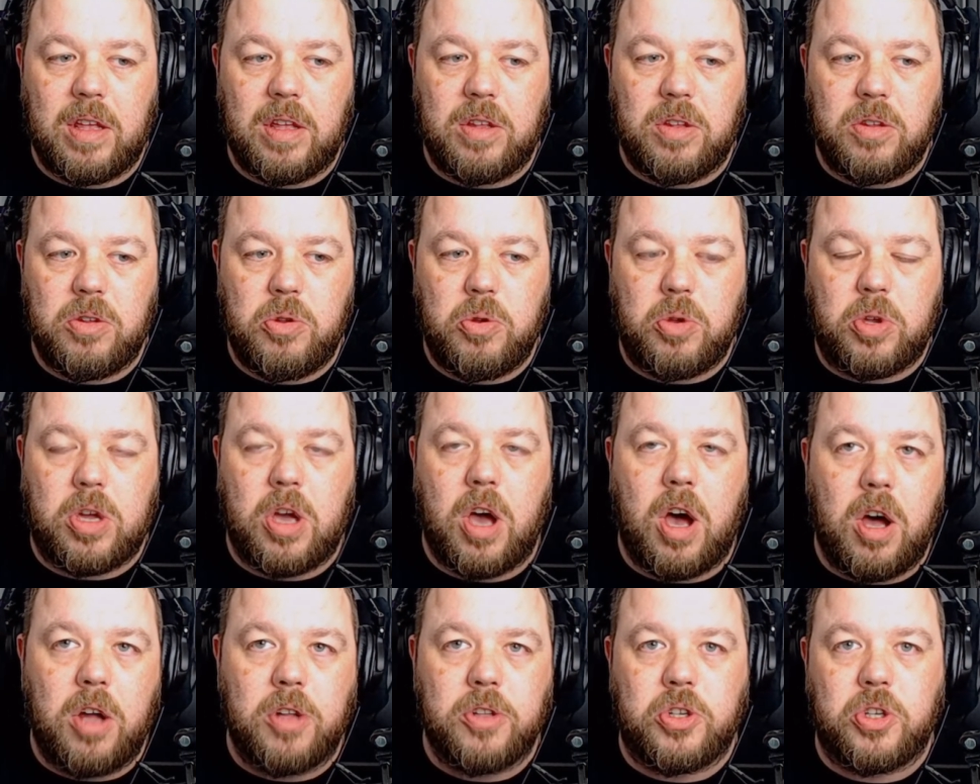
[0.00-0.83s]
you
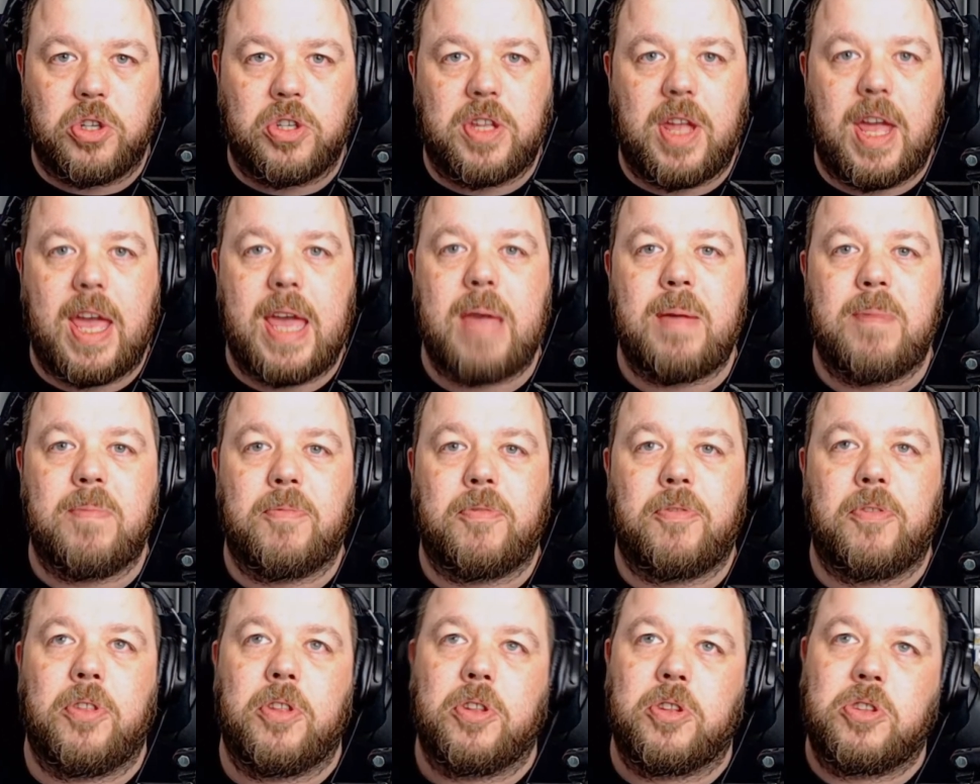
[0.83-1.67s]
can't just aim
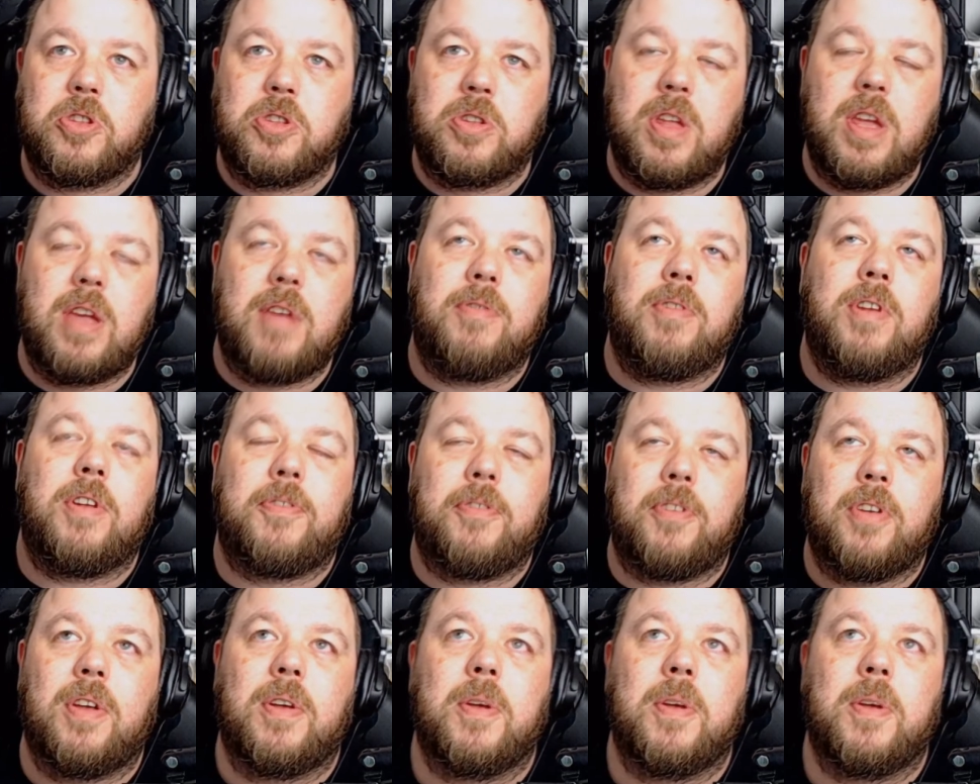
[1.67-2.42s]
for the... Even if...